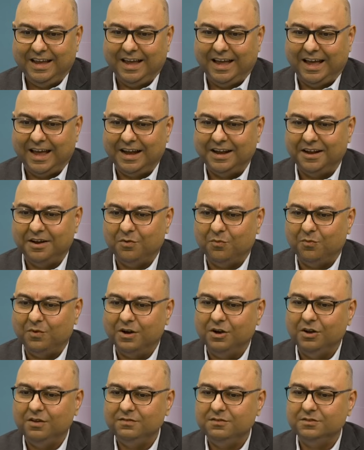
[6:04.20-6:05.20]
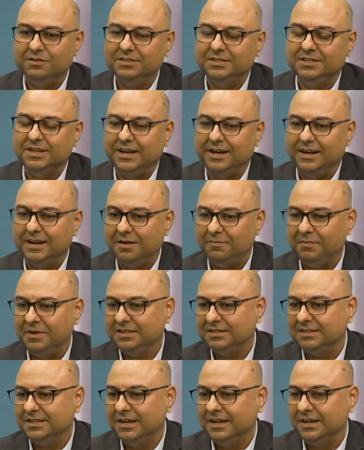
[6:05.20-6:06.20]
And one of those
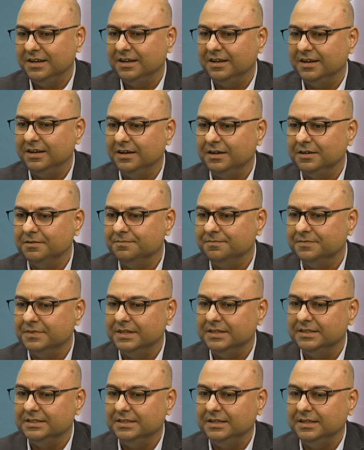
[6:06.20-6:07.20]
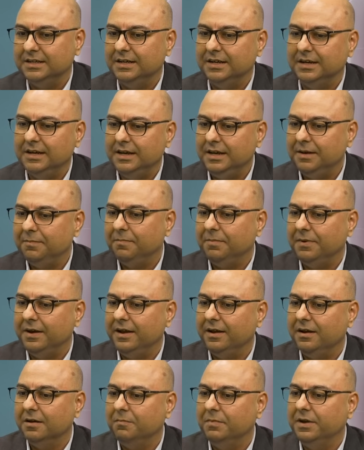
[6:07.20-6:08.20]
dynamics that is really
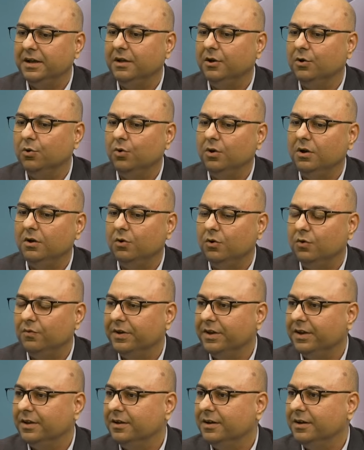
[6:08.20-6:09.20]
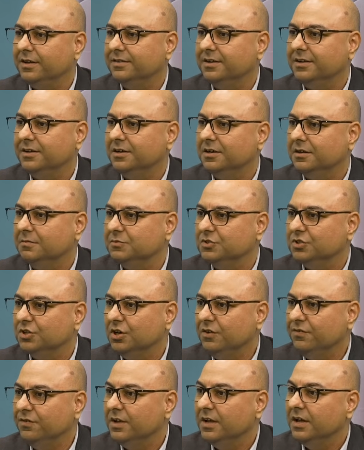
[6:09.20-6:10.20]
playing a big role over here is in terms
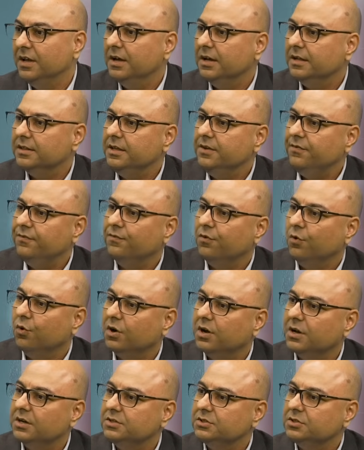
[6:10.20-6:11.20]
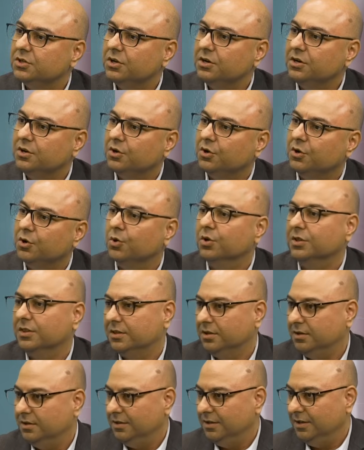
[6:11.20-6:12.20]
of the focus on
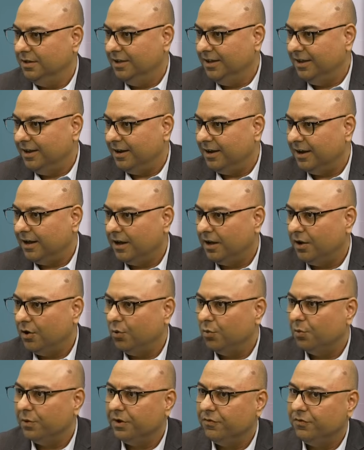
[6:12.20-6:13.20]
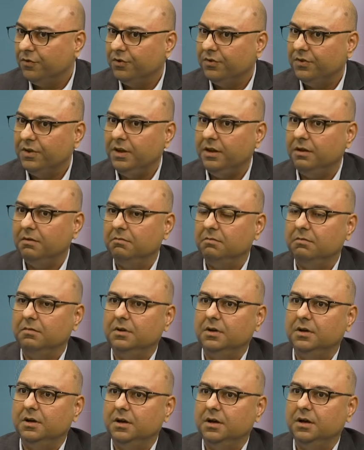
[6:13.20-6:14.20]
growth. Now, if you see
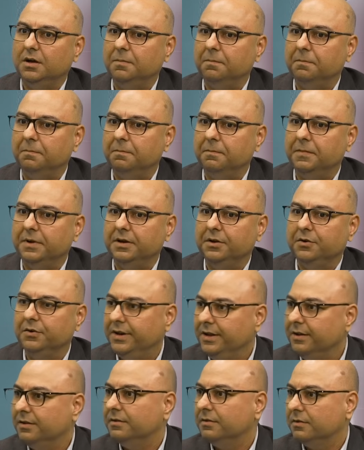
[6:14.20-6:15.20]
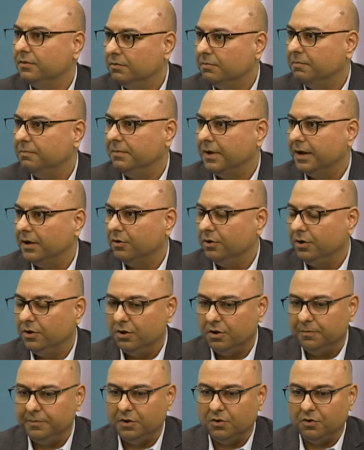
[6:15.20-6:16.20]
in today's
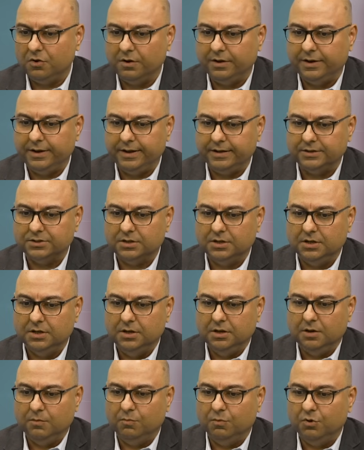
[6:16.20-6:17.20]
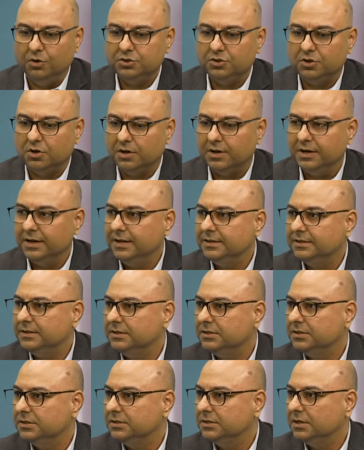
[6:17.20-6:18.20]
macroeconomic context, most
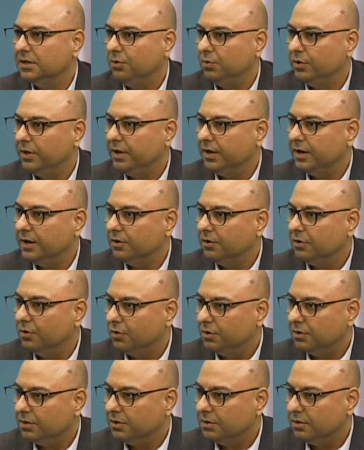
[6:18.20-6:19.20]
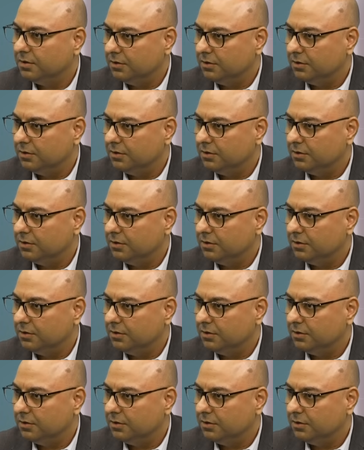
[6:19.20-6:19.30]
organizations are looking at growth,